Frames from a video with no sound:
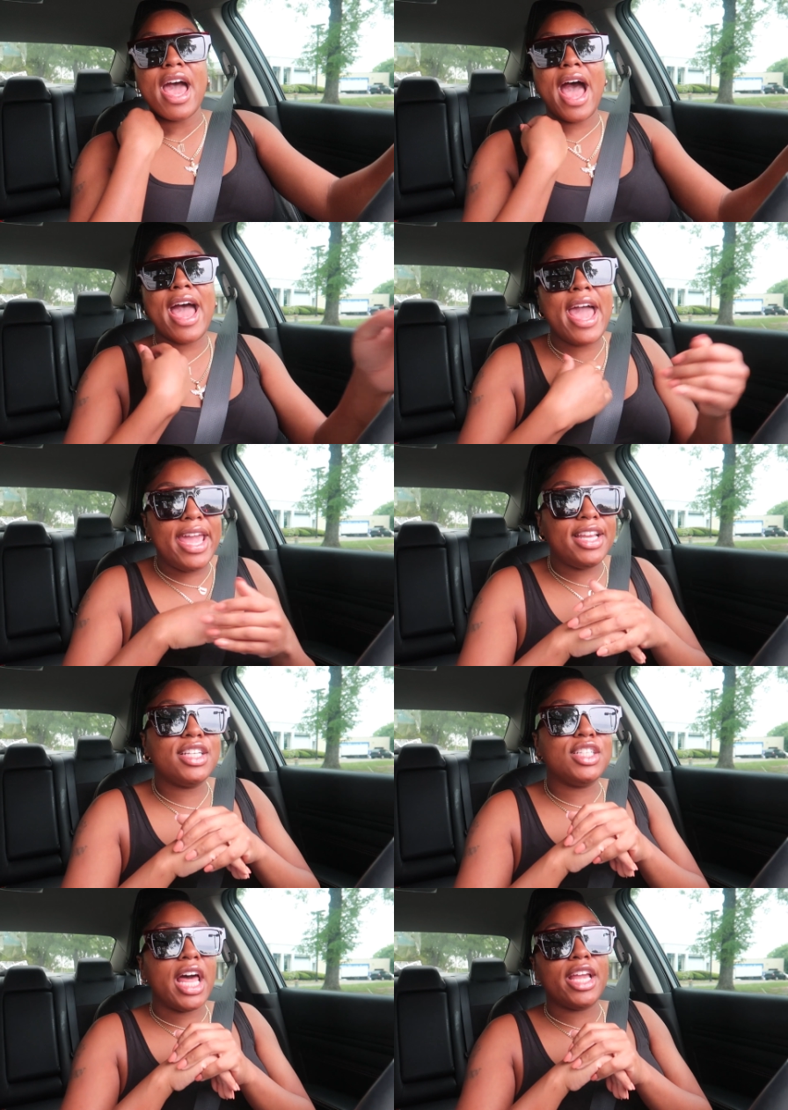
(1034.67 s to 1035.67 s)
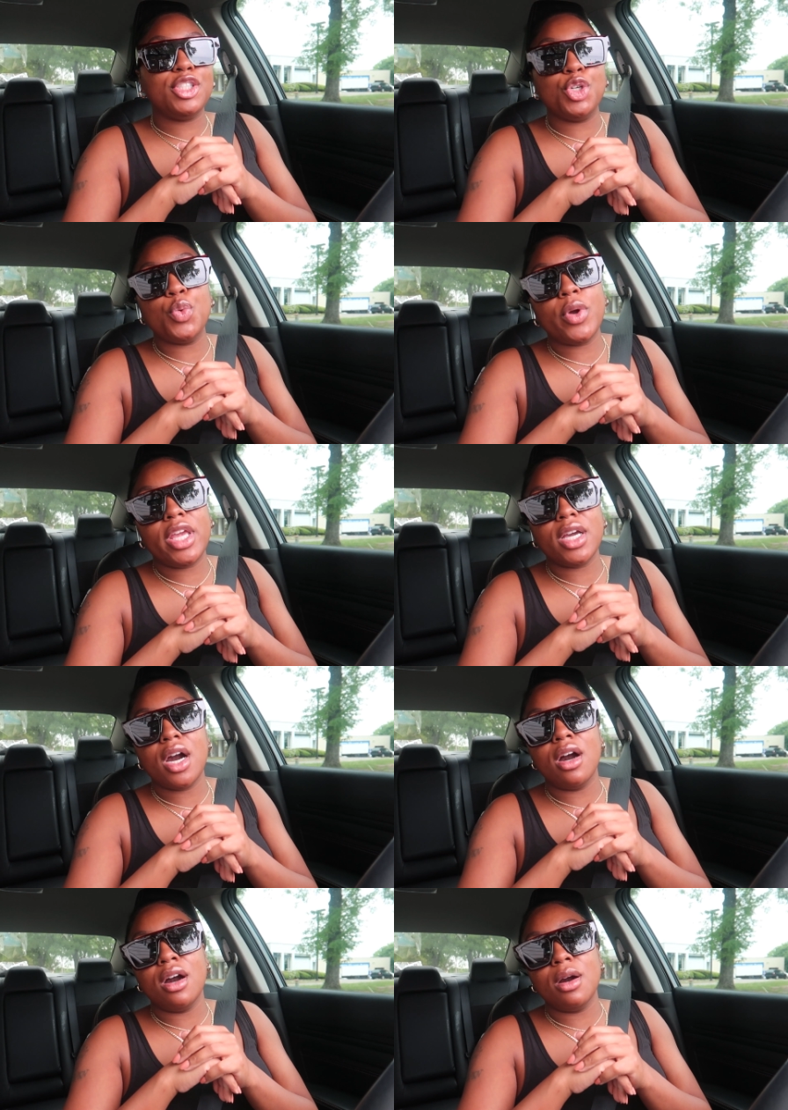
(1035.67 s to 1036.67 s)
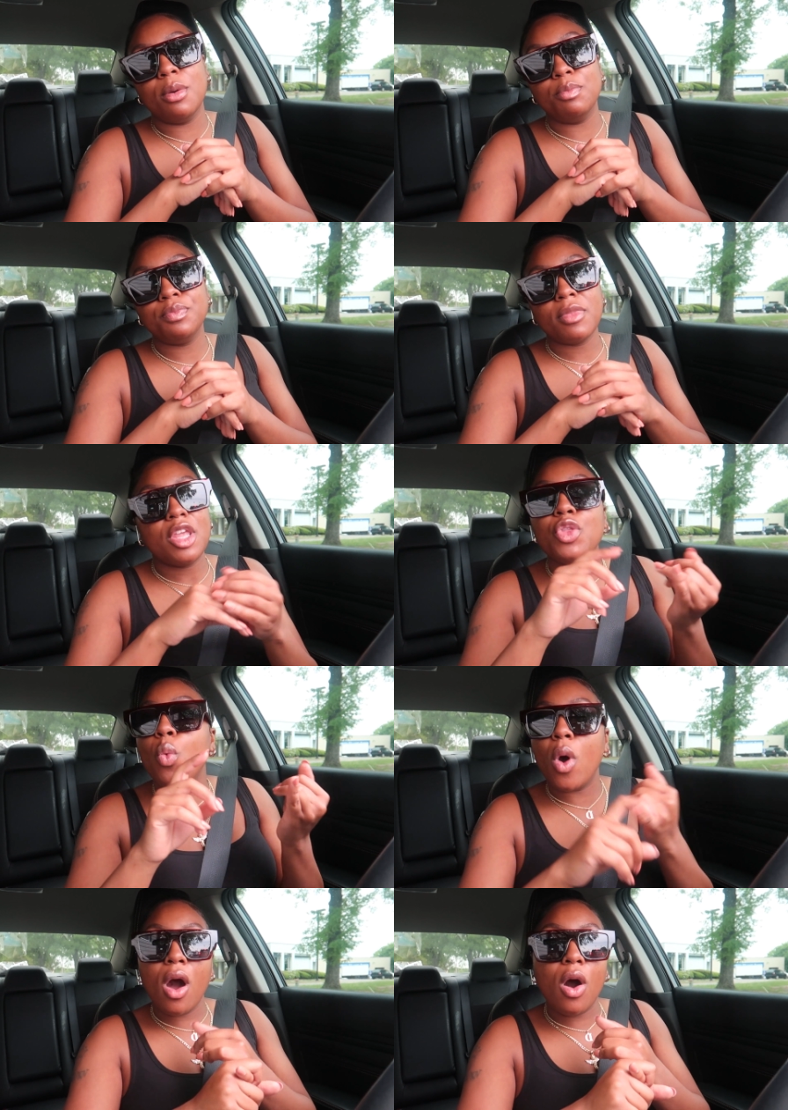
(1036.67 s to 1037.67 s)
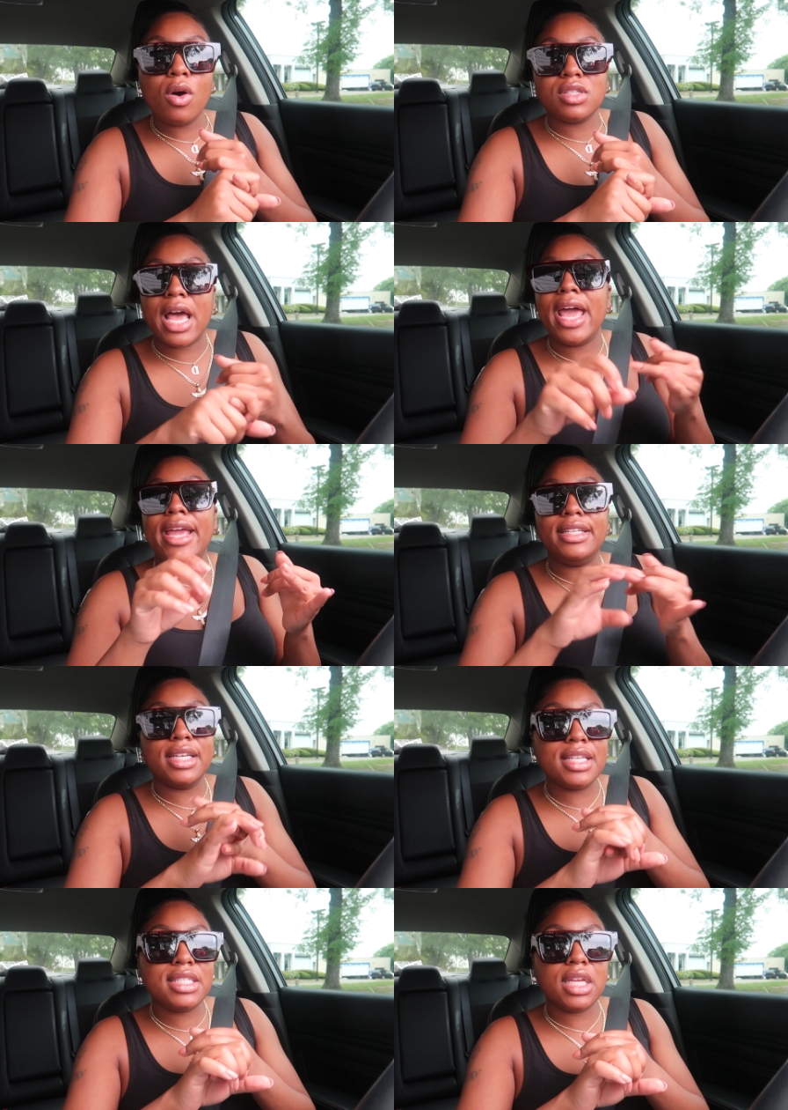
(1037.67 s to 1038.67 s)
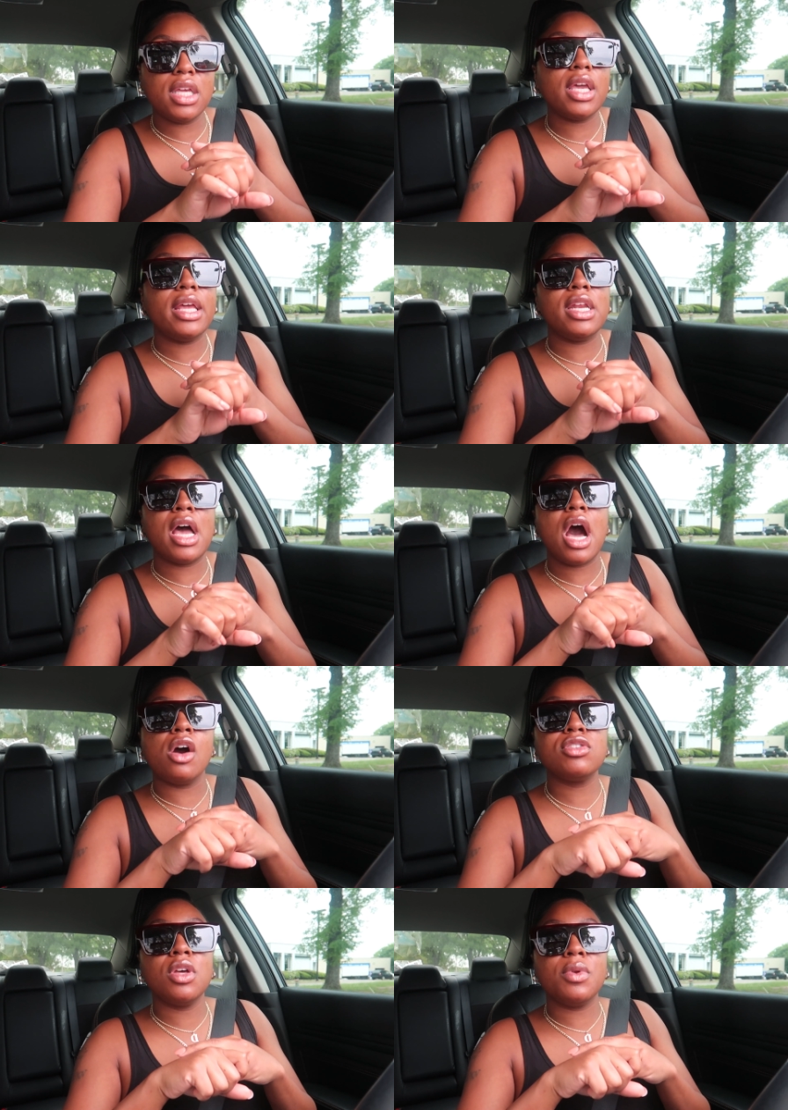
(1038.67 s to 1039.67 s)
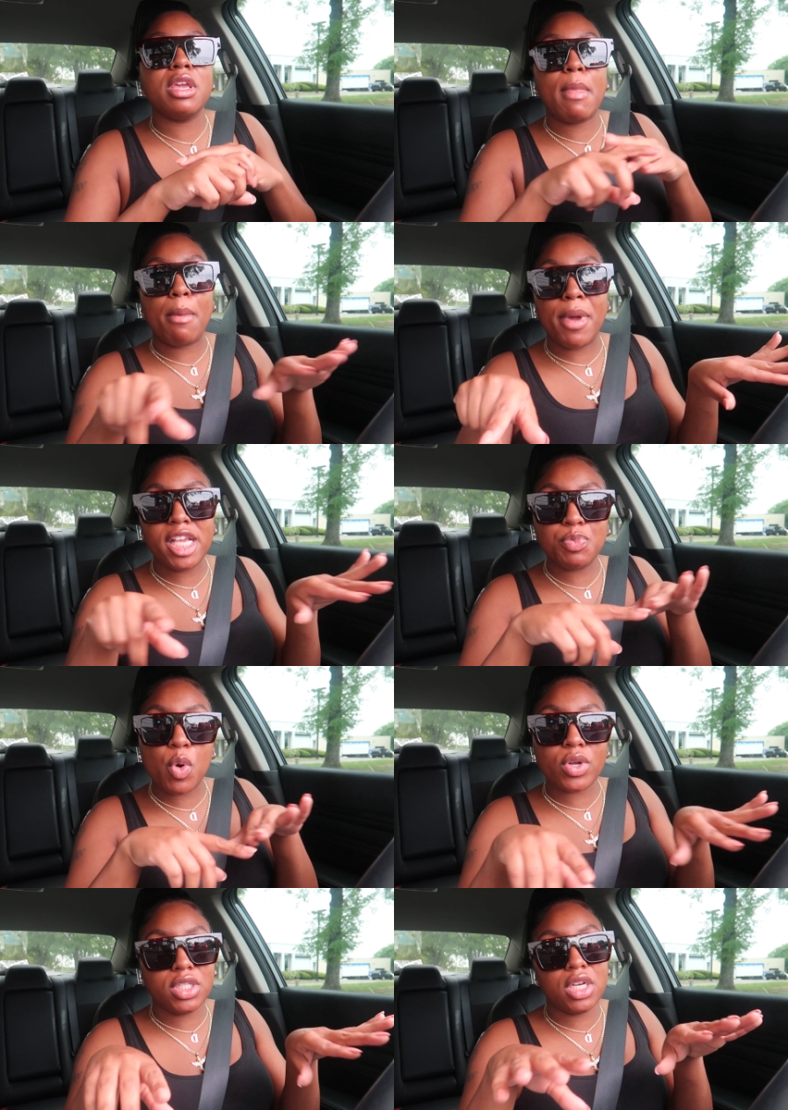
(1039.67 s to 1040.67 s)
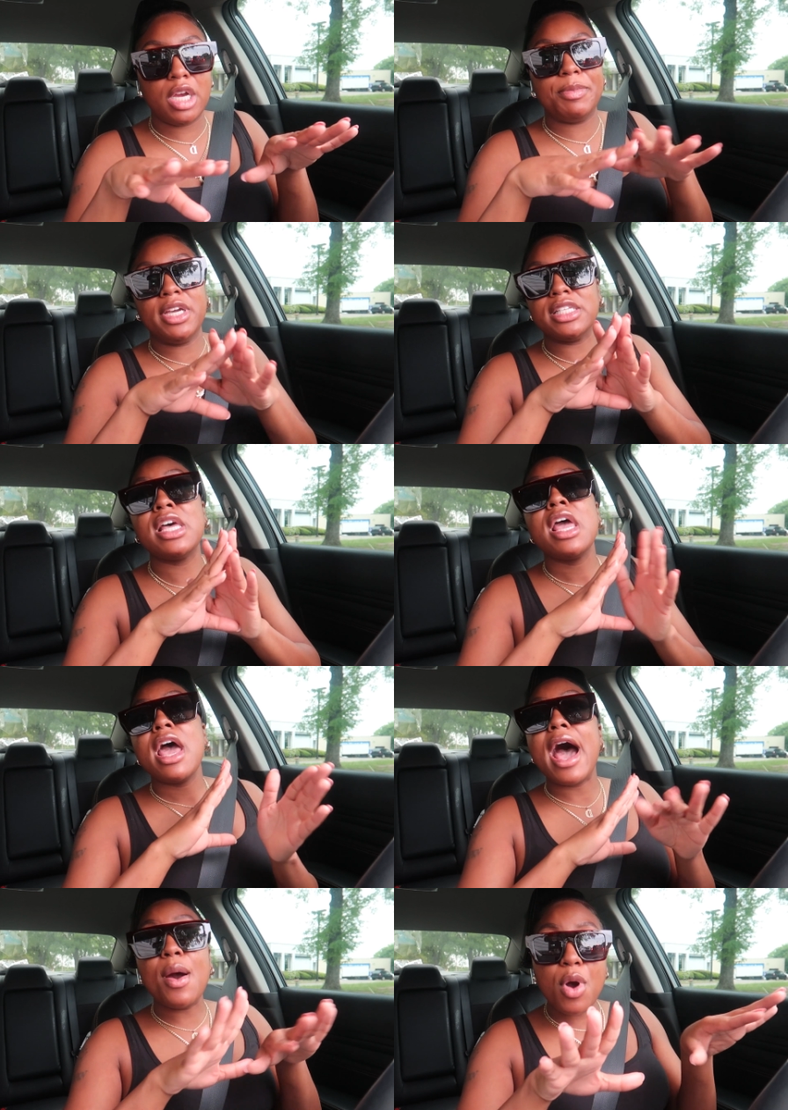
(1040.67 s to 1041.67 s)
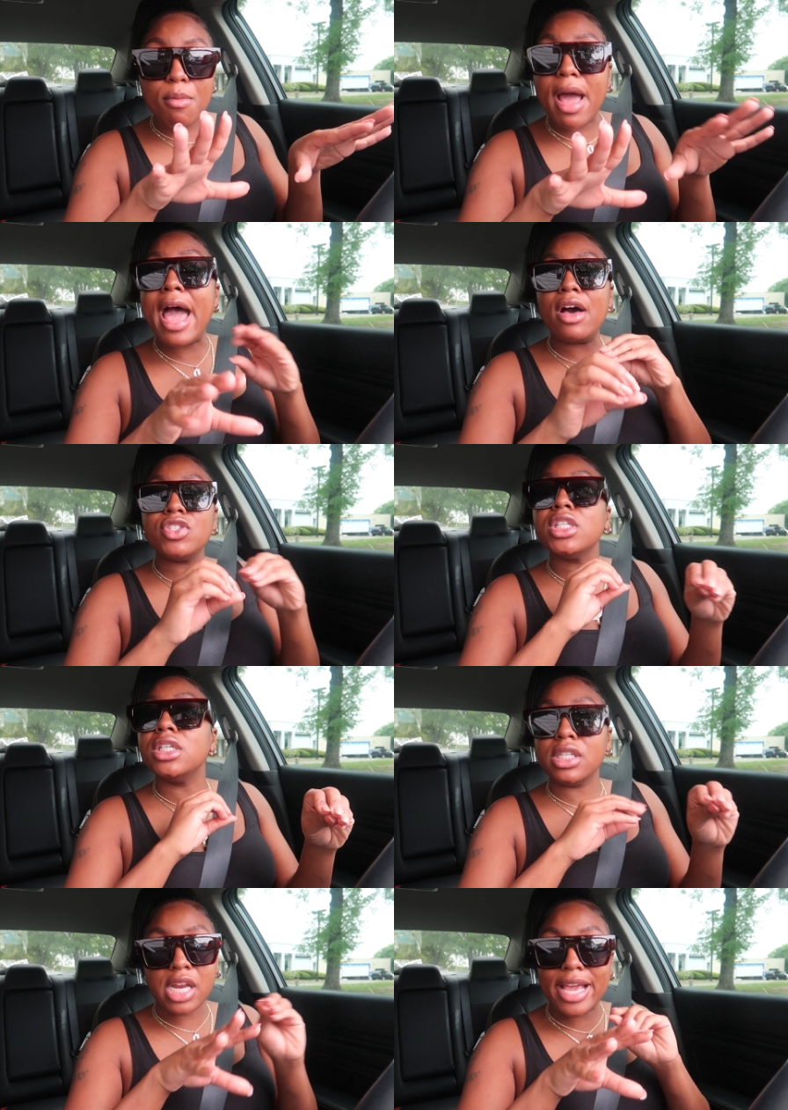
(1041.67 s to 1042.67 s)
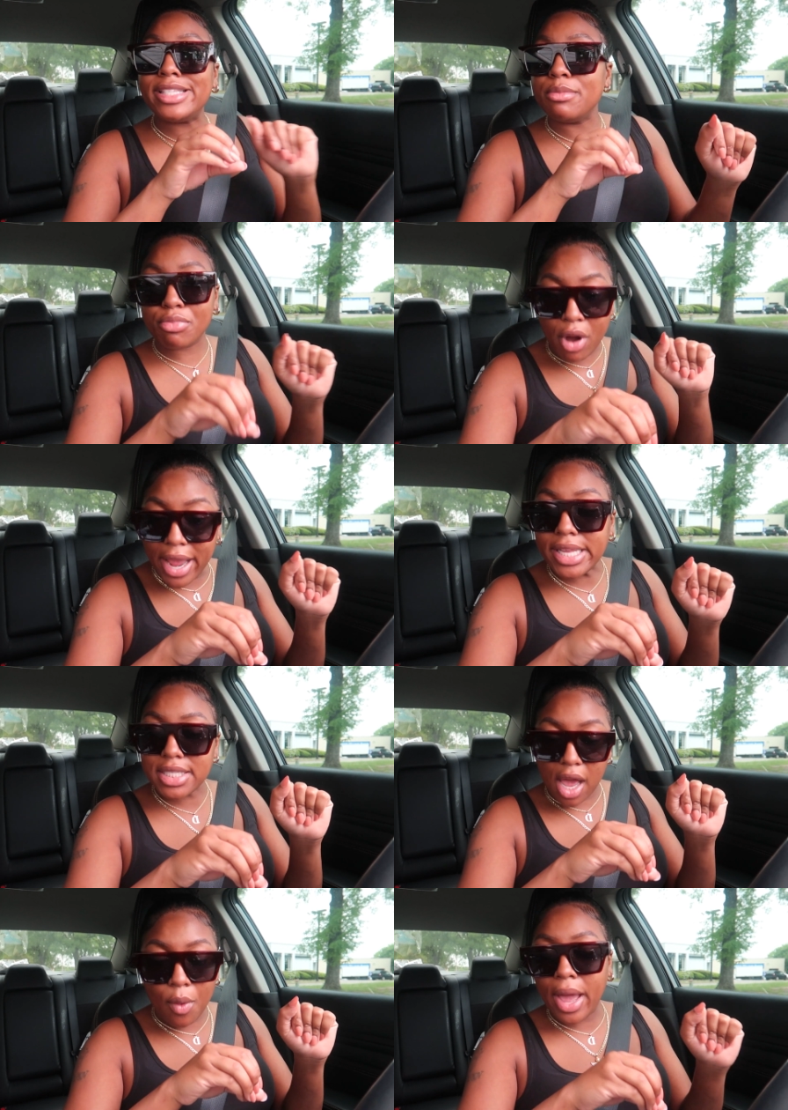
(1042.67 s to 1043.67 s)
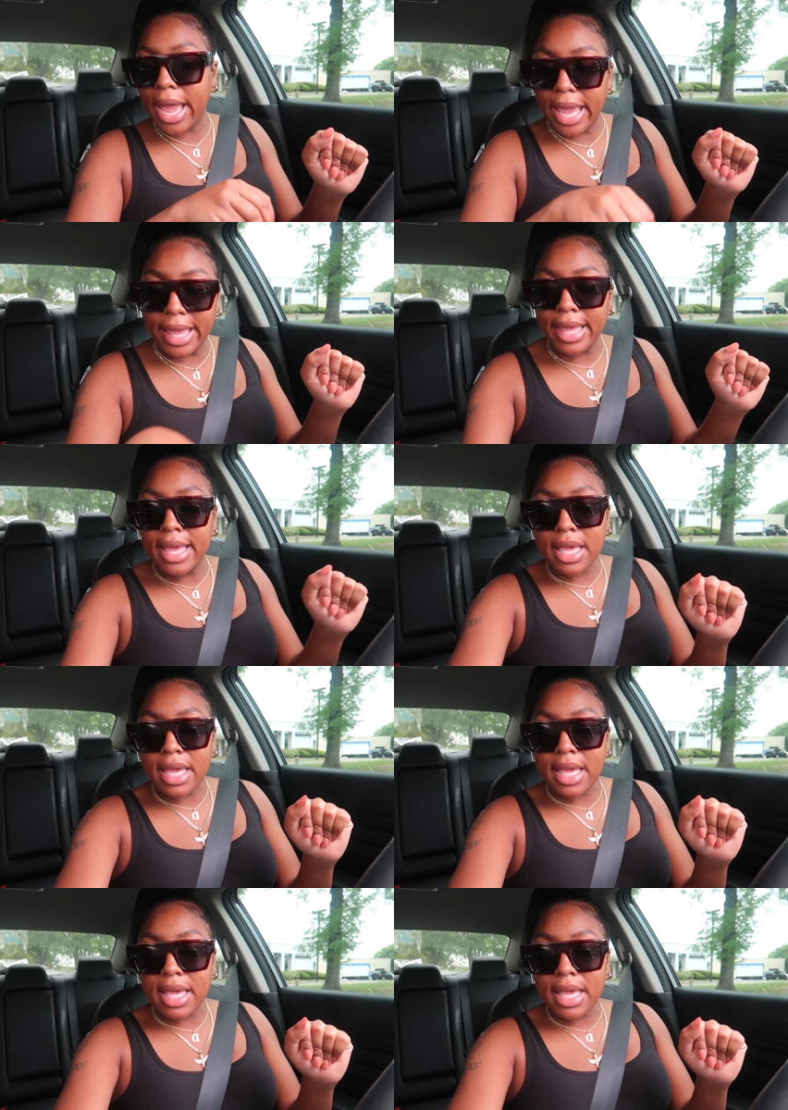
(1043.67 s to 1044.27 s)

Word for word: I hate like doing um, the walls. I hate dusting and then I also need my baseboards done because I want my house to look nice and bright, okay?